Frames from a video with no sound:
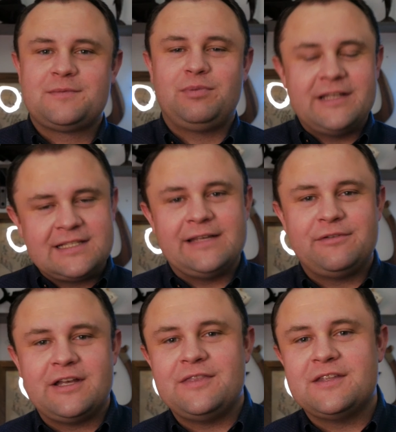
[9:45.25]
please
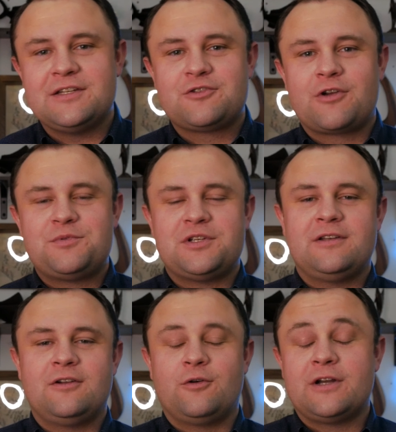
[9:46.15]
leave it in the
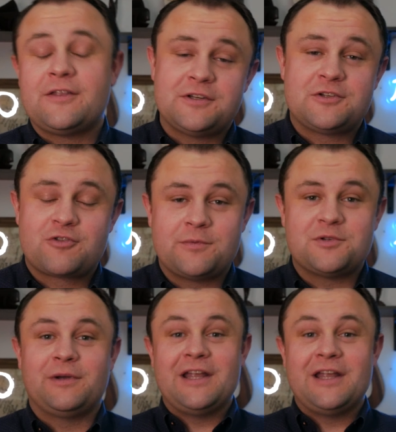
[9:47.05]
description, or not the description,